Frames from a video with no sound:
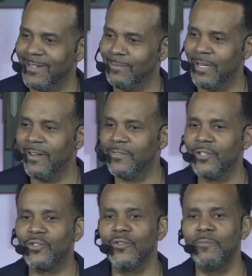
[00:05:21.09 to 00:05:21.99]
but if the
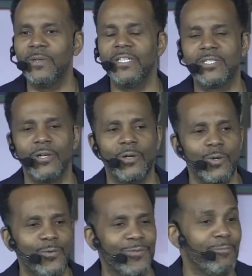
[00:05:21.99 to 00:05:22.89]
truth be
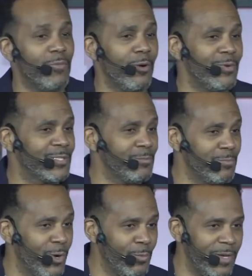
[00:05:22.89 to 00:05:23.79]
told, from moment to
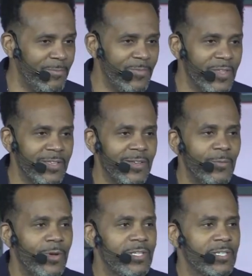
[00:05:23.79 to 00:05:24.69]
moment,
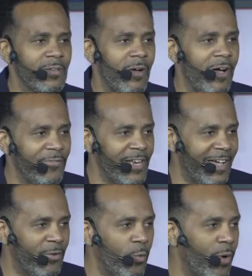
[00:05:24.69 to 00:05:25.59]
we often
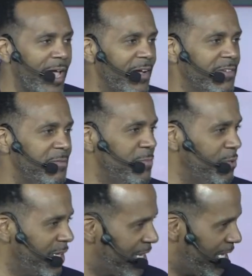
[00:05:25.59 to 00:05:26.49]
have a way of
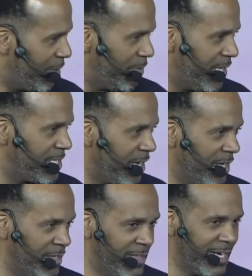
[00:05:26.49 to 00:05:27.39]
communicating with each
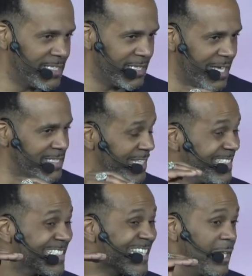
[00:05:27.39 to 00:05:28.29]
other that is less than
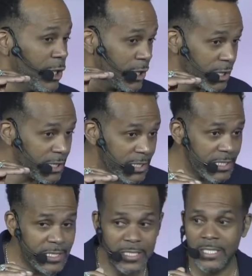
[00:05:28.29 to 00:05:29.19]
stellar.
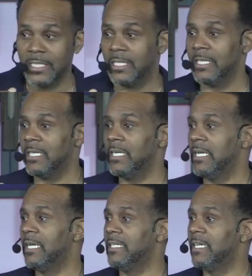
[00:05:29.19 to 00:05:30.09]

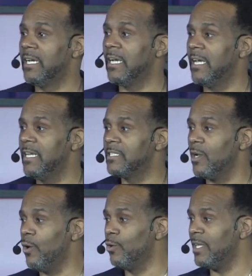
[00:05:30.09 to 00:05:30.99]
And uh, it is
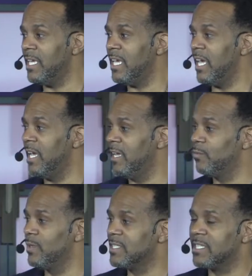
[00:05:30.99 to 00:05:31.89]
only
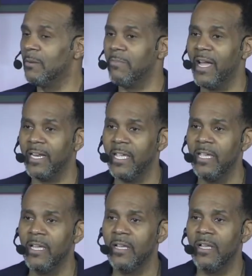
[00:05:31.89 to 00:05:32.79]
in when somebody
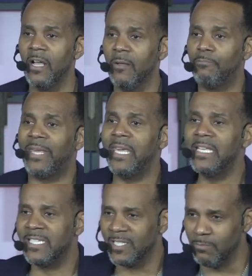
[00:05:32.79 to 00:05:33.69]

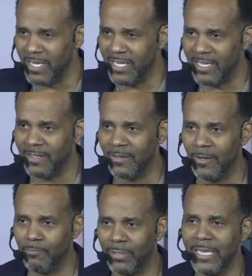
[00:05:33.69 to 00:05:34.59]
appeases me
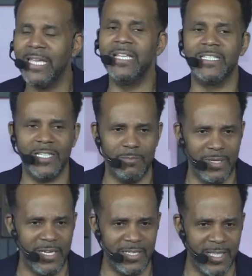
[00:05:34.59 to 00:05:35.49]
or pleases
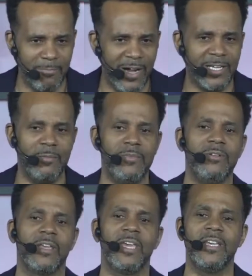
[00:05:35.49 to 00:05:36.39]
me, that my
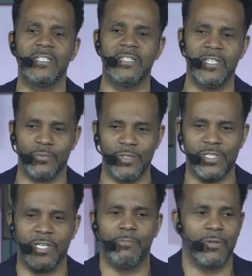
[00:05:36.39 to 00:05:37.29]
communication is
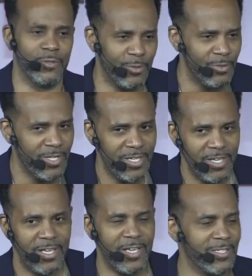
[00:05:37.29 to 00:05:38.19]
reciprocal
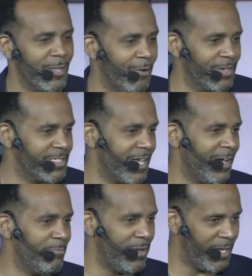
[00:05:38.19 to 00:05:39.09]
as long as
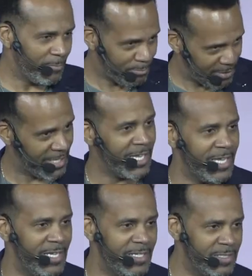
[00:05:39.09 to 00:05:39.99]
I'm being
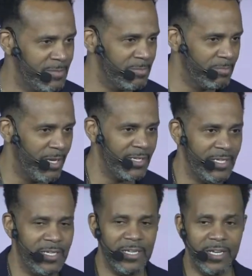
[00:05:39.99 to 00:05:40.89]
pleased. But
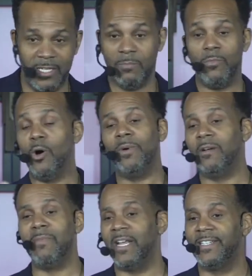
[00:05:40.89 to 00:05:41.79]
in a moment
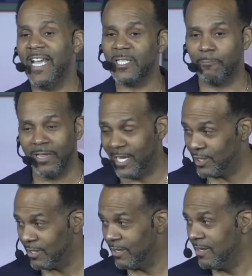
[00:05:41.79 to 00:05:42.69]
of my
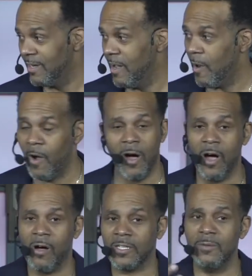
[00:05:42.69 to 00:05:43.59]
displeasure,
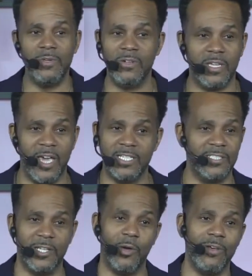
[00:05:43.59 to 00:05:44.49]
all
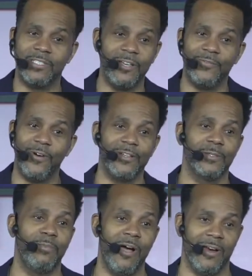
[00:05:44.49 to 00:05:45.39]
communication anointing falls
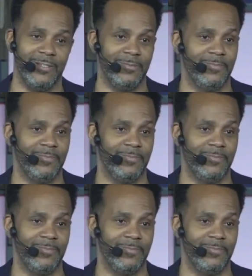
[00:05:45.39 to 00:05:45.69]
apart.